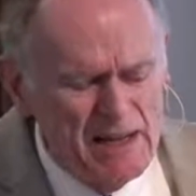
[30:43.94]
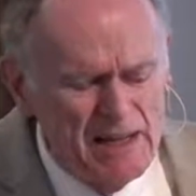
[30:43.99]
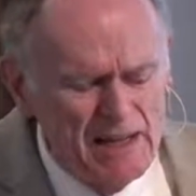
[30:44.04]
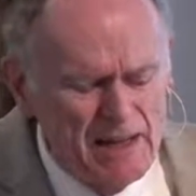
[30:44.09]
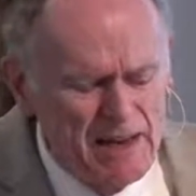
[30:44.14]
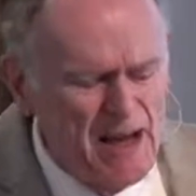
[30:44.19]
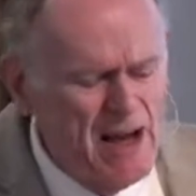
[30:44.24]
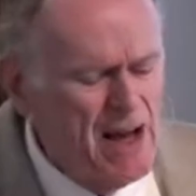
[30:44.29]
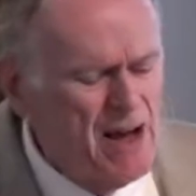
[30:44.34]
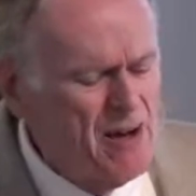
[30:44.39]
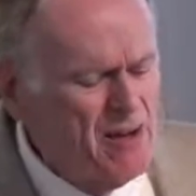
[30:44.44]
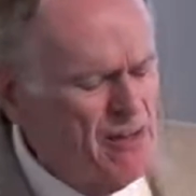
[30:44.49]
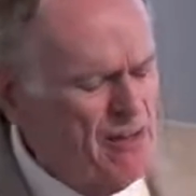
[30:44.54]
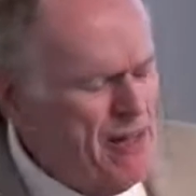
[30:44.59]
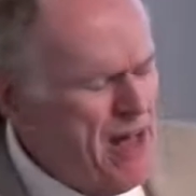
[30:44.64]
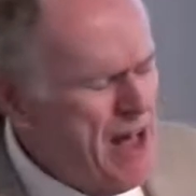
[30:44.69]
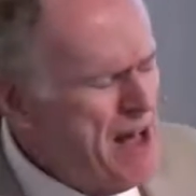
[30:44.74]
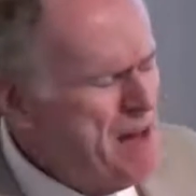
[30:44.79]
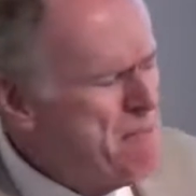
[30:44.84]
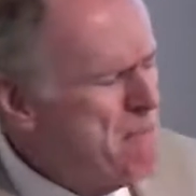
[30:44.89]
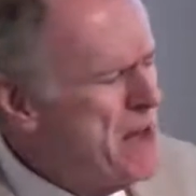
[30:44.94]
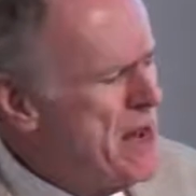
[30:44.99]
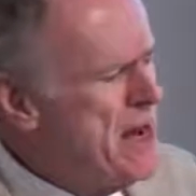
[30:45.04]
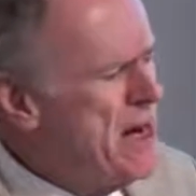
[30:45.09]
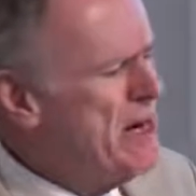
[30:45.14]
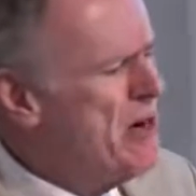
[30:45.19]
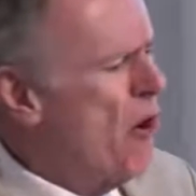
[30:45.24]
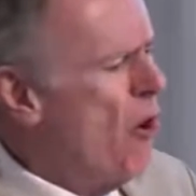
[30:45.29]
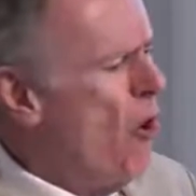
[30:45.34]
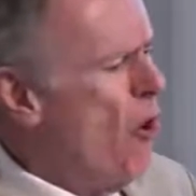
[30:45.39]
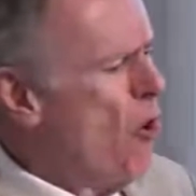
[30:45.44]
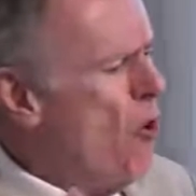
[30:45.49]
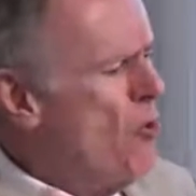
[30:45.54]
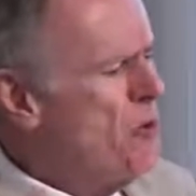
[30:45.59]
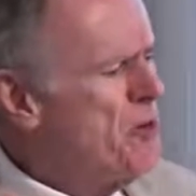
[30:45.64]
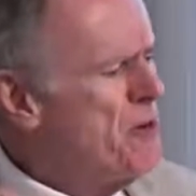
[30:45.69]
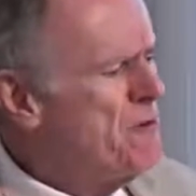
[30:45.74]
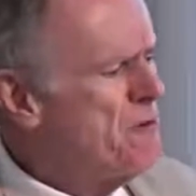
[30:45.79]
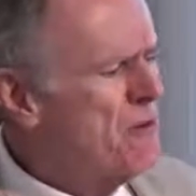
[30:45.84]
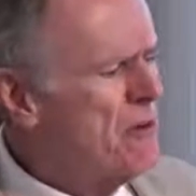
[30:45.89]
Now, that made a whole
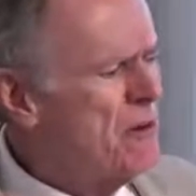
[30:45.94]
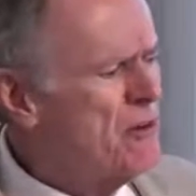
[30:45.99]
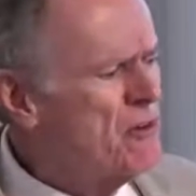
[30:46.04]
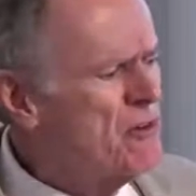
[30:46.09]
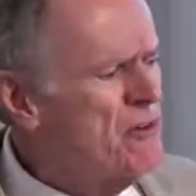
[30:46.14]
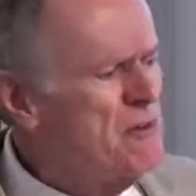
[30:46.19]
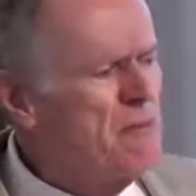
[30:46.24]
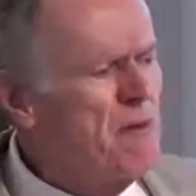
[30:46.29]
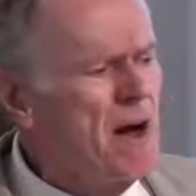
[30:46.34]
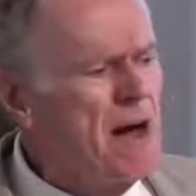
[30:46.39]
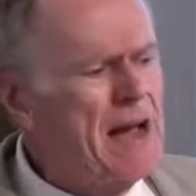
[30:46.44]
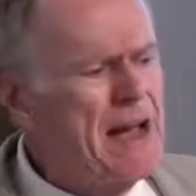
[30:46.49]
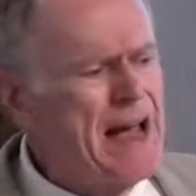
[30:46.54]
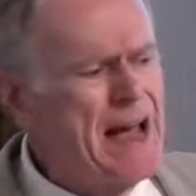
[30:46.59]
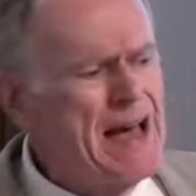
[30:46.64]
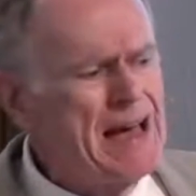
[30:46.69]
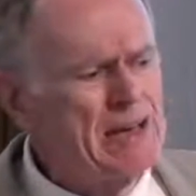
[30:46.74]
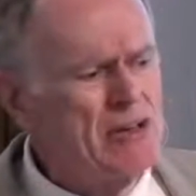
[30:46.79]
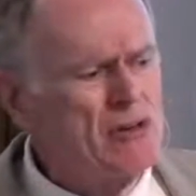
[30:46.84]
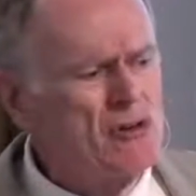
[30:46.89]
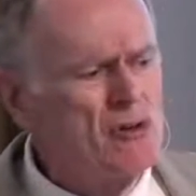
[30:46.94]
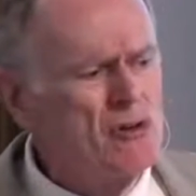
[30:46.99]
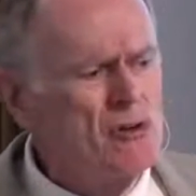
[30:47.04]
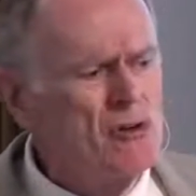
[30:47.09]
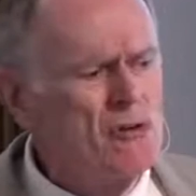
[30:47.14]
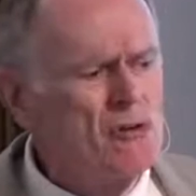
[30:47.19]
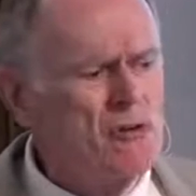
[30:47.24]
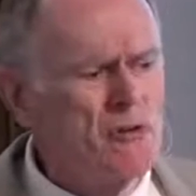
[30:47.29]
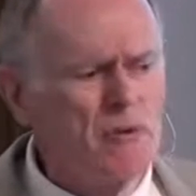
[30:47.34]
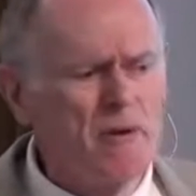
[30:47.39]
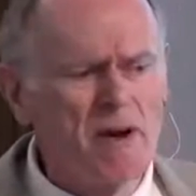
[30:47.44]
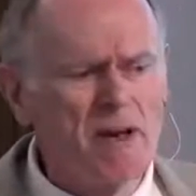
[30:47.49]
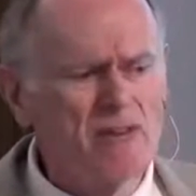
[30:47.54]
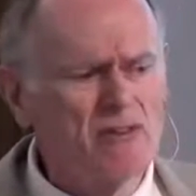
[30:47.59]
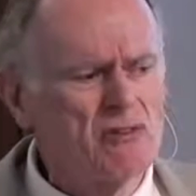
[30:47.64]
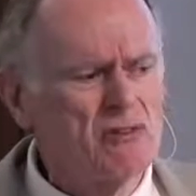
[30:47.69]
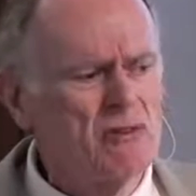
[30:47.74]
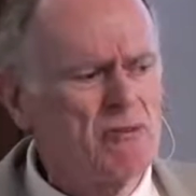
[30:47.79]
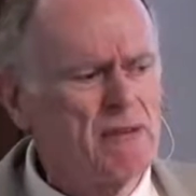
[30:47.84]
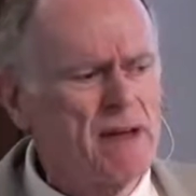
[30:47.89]
difference in my attitude the
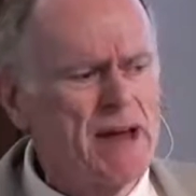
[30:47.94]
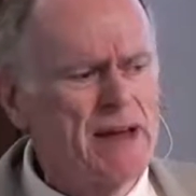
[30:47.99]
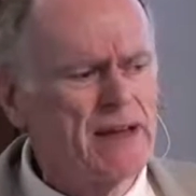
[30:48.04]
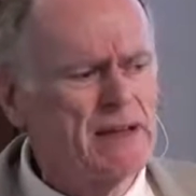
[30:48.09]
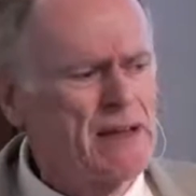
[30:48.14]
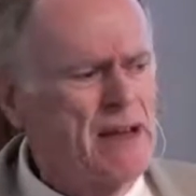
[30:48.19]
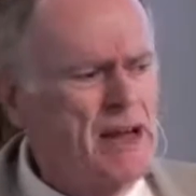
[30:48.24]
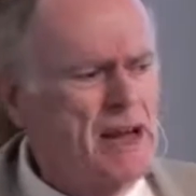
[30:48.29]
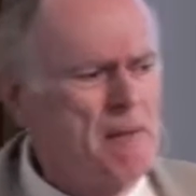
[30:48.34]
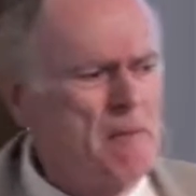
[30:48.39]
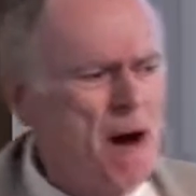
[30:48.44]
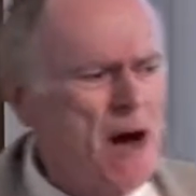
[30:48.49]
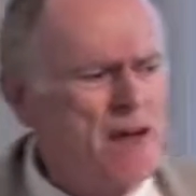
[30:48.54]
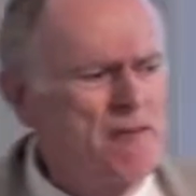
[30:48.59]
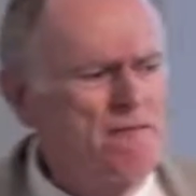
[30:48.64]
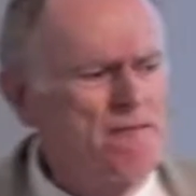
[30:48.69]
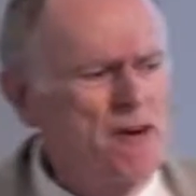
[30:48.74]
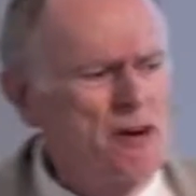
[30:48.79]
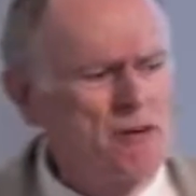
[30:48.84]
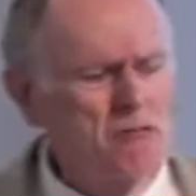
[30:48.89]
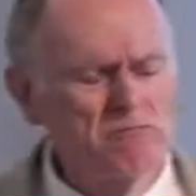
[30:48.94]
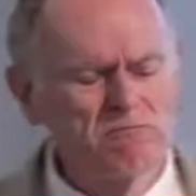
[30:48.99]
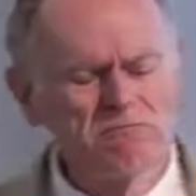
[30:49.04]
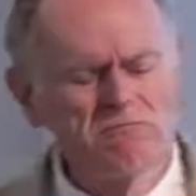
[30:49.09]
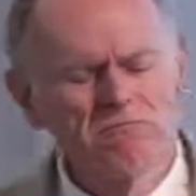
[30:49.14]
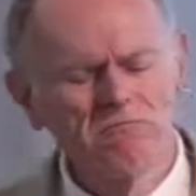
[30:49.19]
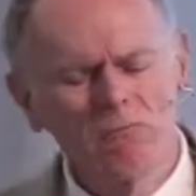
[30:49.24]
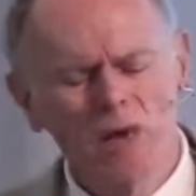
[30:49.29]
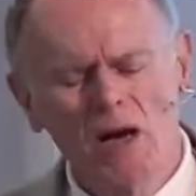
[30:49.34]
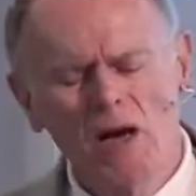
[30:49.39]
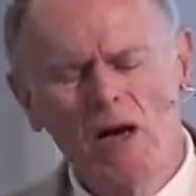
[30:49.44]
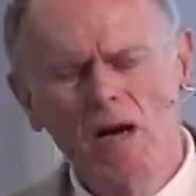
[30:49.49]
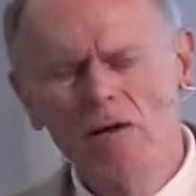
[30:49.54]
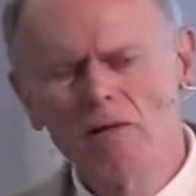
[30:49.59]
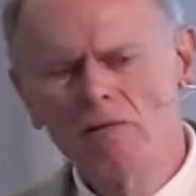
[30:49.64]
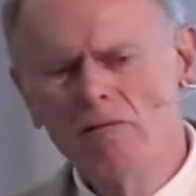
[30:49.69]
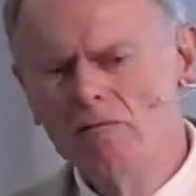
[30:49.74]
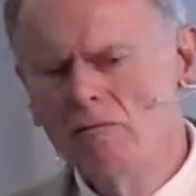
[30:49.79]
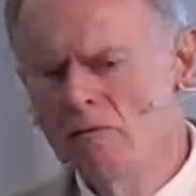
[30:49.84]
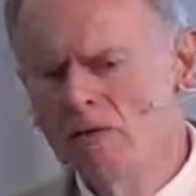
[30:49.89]
rest of that game. I felt,
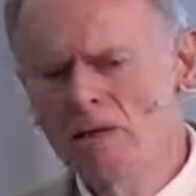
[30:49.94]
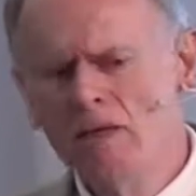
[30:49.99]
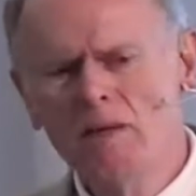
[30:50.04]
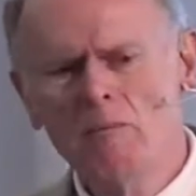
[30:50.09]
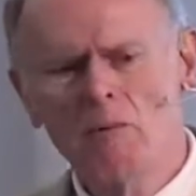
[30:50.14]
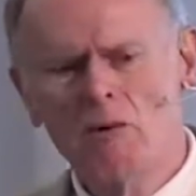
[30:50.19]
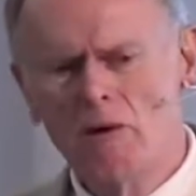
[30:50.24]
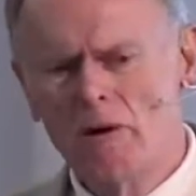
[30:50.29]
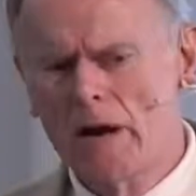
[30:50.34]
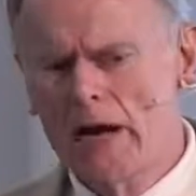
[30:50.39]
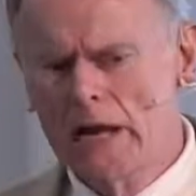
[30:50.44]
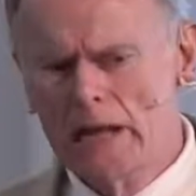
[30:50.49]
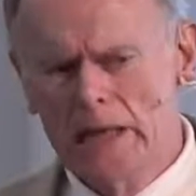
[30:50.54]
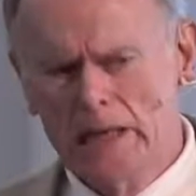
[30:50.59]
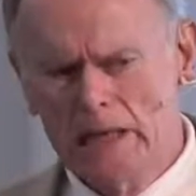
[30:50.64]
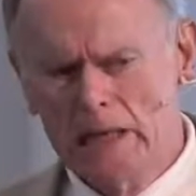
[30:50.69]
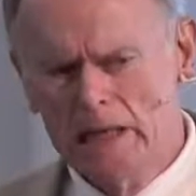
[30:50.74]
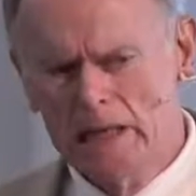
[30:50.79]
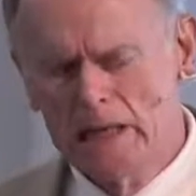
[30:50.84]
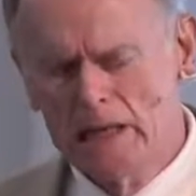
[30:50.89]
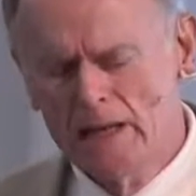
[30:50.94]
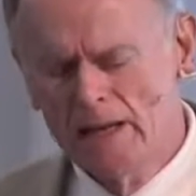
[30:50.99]
well, liberated.